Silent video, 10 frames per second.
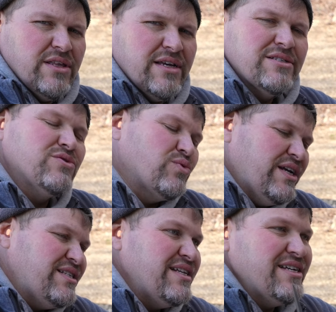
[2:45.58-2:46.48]
this? The
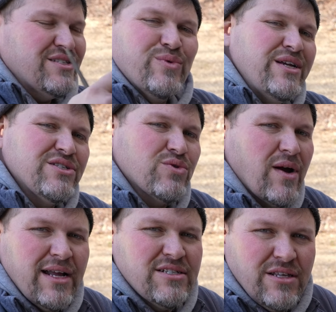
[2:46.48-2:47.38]
reason is we
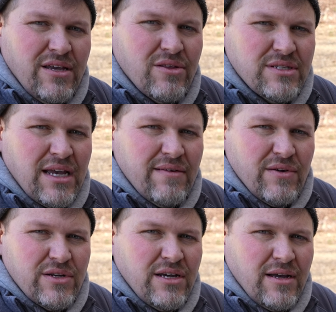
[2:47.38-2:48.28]
scratched the other side of
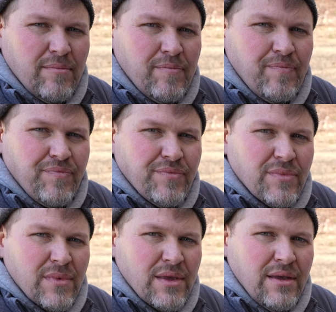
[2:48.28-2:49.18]
our tub,
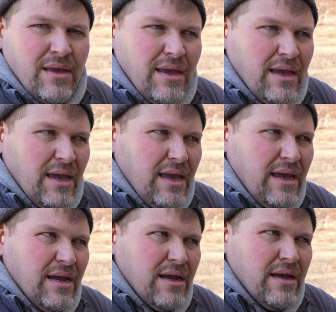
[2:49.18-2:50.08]

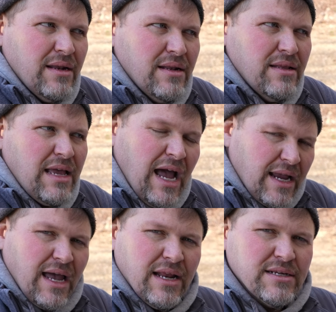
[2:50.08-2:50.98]
and
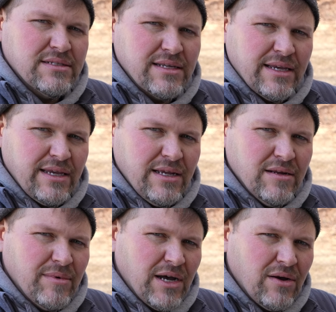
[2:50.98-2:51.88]
that got us thinking
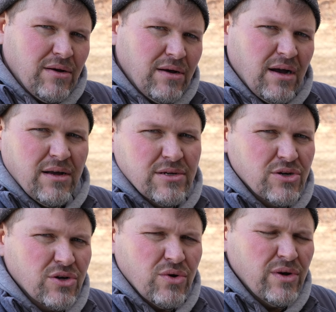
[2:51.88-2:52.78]
about
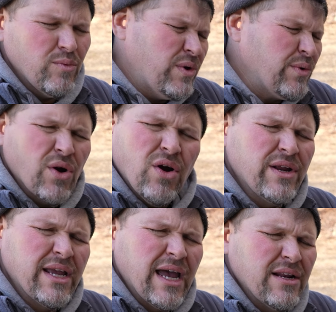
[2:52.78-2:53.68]
undercoating. We were
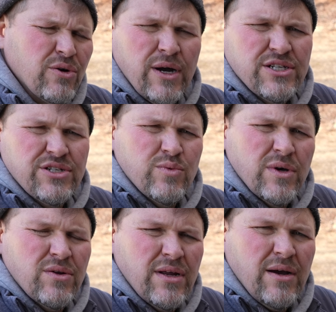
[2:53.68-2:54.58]
already kind of questioning
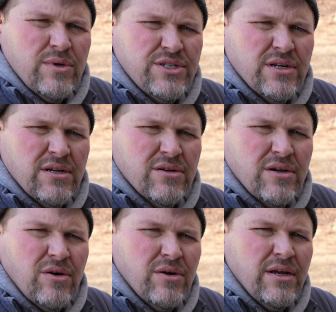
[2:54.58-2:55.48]
whether or not we should
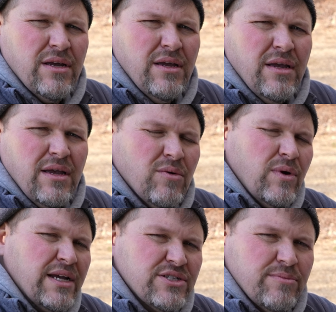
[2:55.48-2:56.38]
undercoat it.
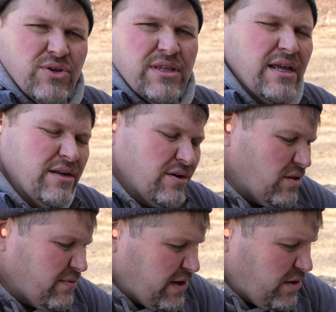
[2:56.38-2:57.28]
We actually put that in
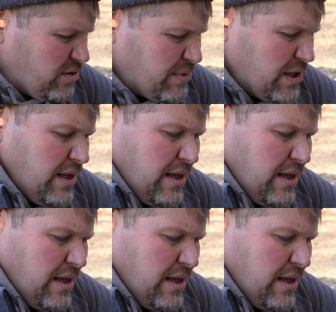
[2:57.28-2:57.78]
another video, but